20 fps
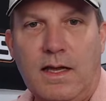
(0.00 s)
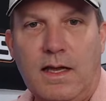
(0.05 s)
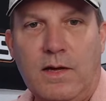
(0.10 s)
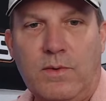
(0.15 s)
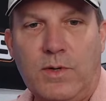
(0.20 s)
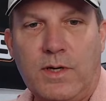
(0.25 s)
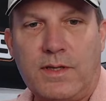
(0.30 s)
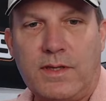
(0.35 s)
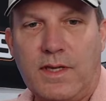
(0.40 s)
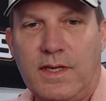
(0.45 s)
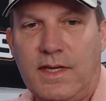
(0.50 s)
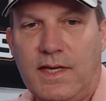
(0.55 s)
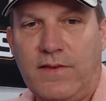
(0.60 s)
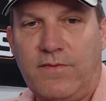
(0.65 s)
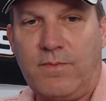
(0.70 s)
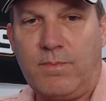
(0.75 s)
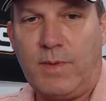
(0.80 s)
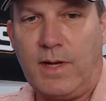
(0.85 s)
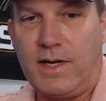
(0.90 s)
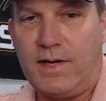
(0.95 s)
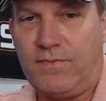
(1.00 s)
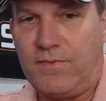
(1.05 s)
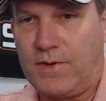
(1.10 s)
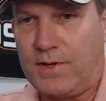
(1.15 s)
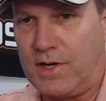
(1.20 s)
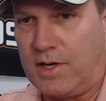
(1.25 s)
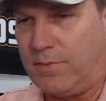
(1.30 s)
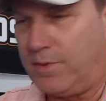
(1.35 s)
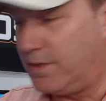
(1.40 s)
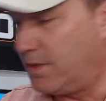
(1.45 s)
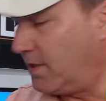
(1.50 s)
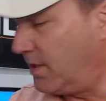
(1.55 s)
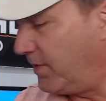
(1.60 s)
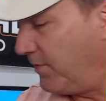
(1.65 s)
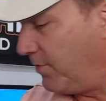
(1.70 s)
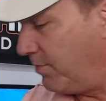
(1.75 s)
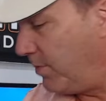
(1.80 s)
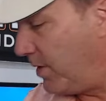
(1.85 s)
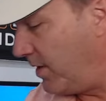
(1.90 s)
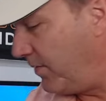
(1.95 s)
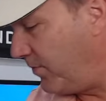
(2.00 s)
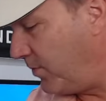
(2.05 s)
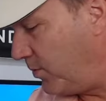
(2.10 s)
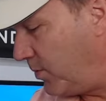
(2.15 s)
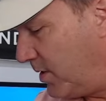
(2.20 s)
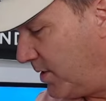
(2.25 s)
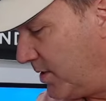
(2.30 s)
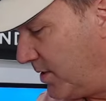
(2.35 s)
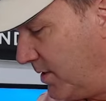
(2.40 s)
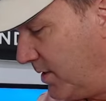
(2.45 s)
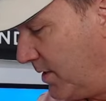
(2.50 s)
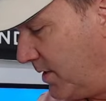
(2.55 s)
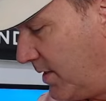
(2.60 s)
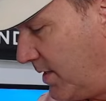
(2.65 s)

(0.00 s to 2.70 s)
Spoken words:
I want to thank everybody for coming. Thank everybody for watching the